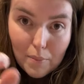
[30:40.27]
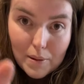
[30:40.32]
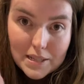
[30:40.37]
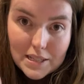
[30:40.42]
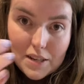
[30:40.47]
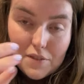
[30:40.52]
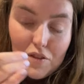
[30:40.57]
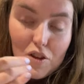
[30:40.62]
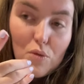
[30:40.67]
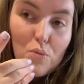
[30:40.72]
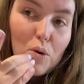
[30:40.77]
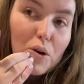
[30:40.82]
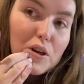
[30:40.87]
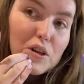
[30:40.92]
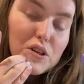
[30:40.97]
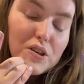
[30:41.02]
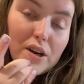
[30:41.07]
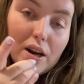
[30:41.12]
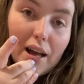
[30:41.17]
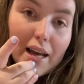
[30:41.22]
as if you would,
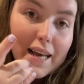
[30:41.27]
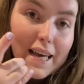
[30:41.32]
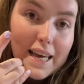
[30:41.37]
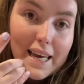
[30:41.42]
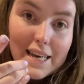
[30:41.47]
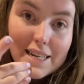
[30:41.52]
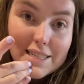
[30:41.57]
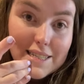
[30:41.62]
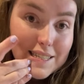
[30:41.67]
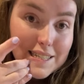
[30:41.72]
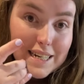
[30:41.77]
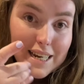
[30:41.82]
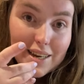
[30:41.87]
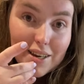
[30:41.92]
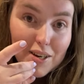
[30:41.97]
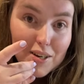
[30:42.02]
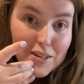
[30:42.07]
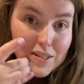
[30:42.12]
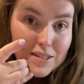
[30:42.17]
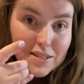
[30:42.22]
you know, like kids'
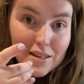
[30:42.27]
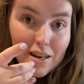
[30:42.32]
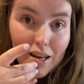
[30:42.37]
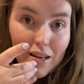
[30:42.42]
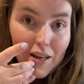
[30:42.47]
stickers